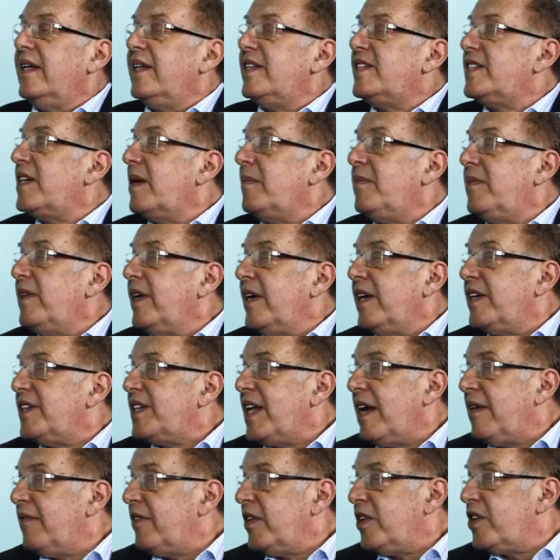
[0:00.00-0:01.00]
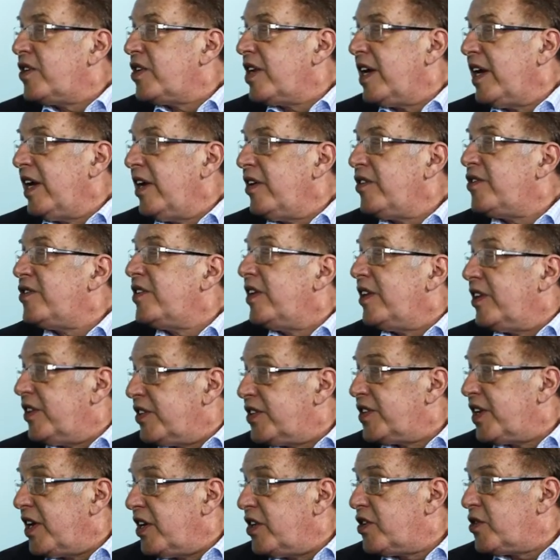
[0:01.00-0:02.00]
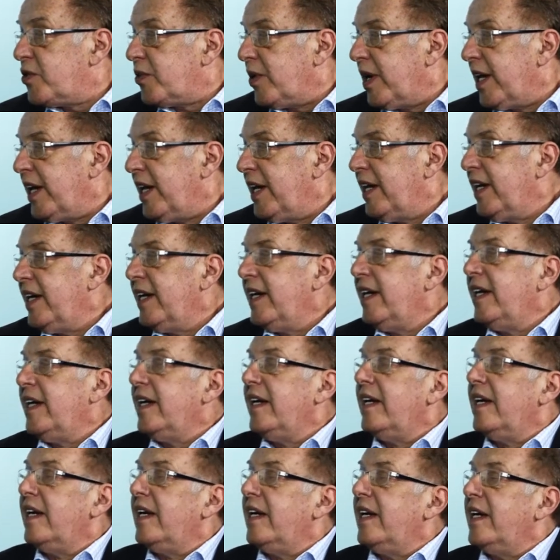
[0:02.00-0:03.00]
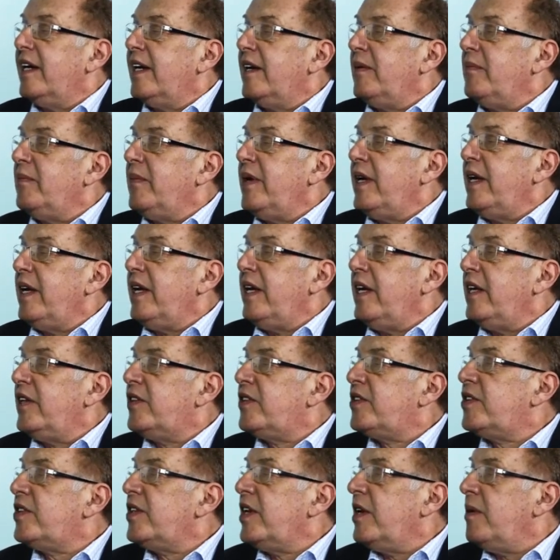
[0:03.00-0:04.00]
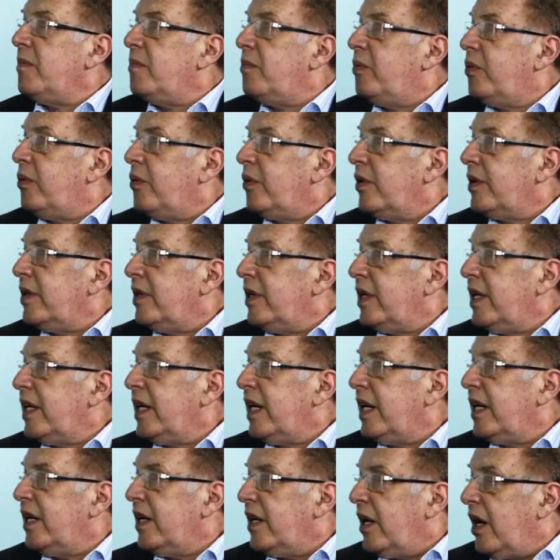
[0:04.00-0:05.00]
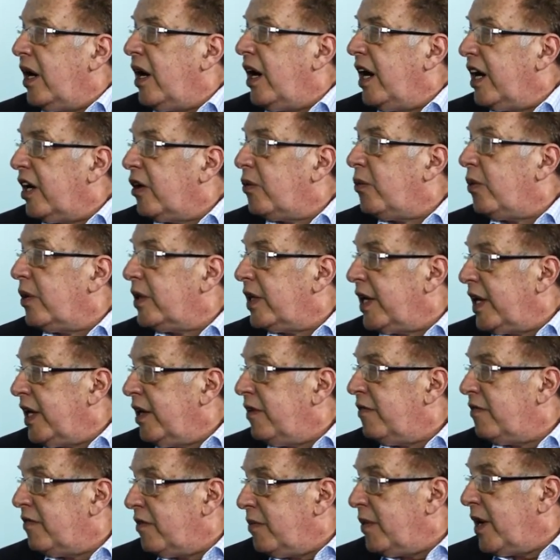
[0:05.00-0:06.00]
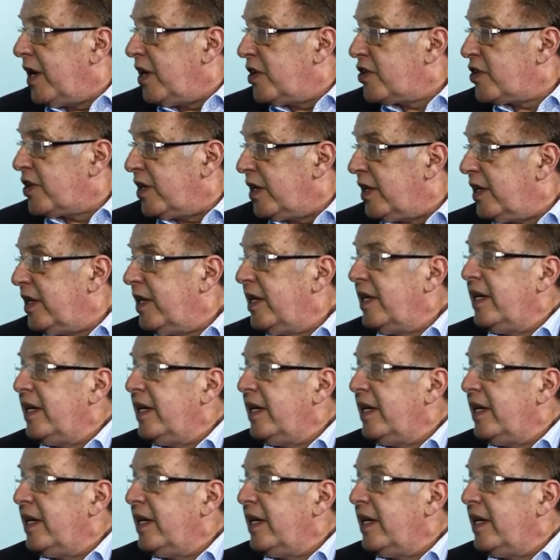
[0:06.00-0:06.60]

Some things haven't changed in a century. Um, it's important to get high quality information.